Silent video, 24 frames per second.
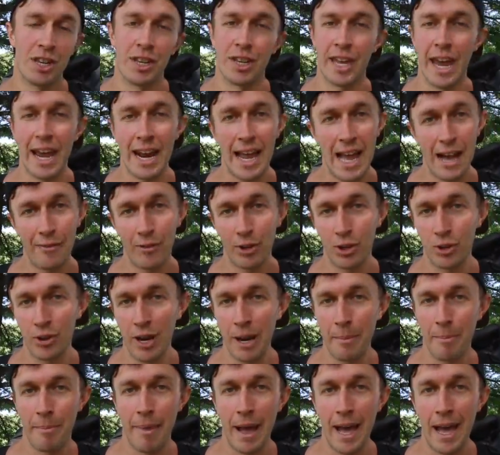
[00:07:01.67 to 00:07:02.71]
you gotta have a
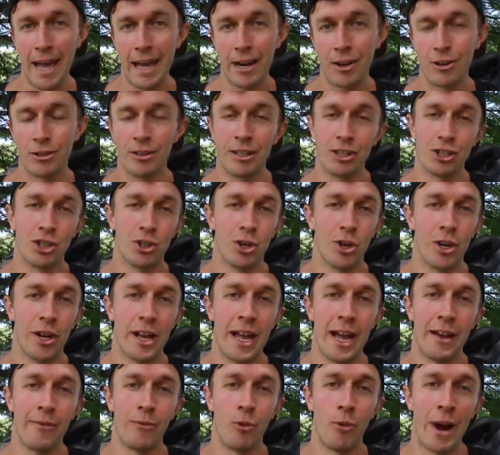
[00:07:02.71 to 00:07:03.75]
great bag or else you're gonna
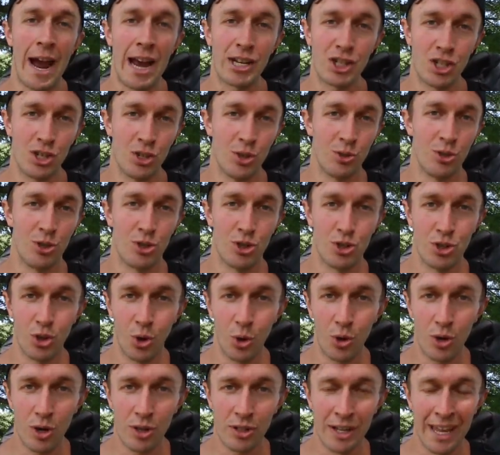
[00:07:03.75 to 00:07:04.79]
have rashes on your
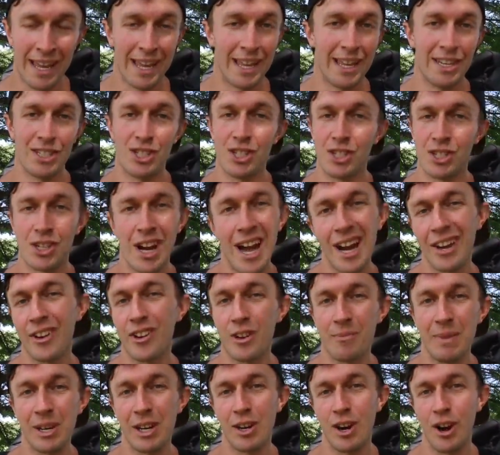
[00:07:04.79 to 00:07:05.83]
shoulders and it's just not
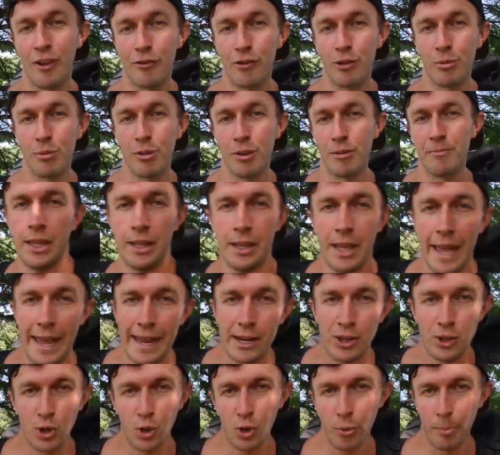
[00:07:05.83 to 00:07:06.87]
gonna be comfortable. The
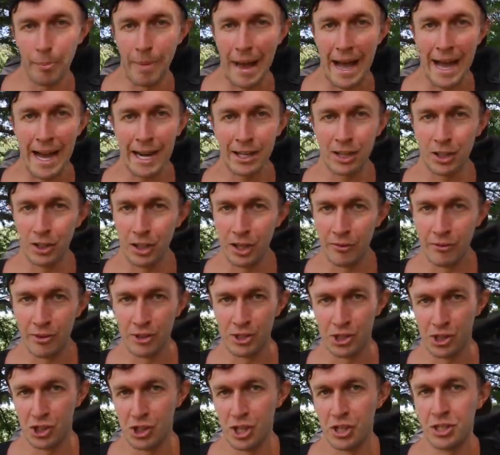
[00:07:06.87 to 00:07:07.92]
Atoll bag
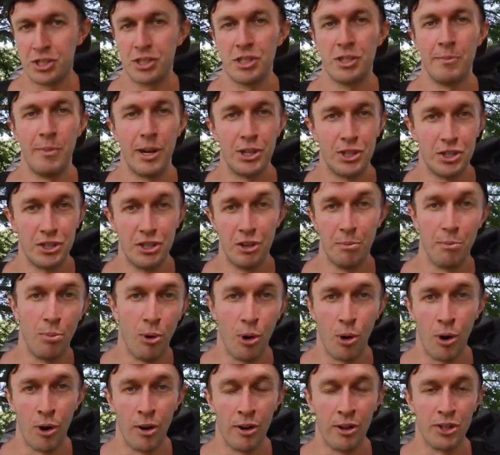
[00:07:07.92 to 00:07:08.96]
delivers just as much as the
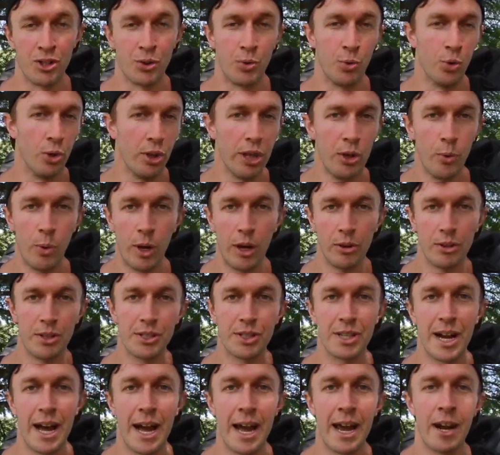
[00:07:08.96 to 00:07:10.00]
board. It's really well
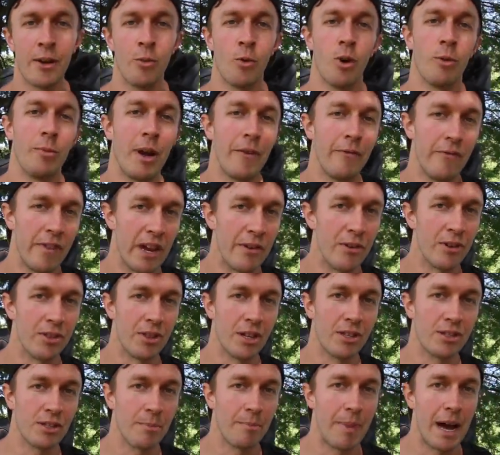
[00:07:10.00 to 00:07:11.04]
designed. One of my favorite
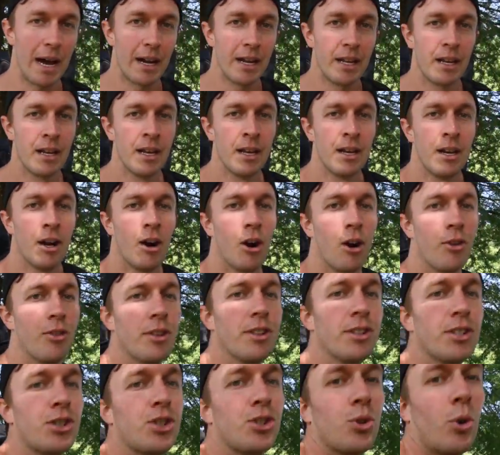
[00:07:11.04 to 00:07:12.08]
things about it are
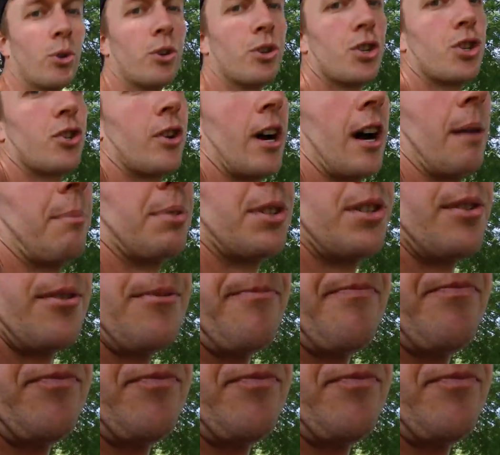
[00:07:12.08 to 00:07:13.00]
these shoulder straps.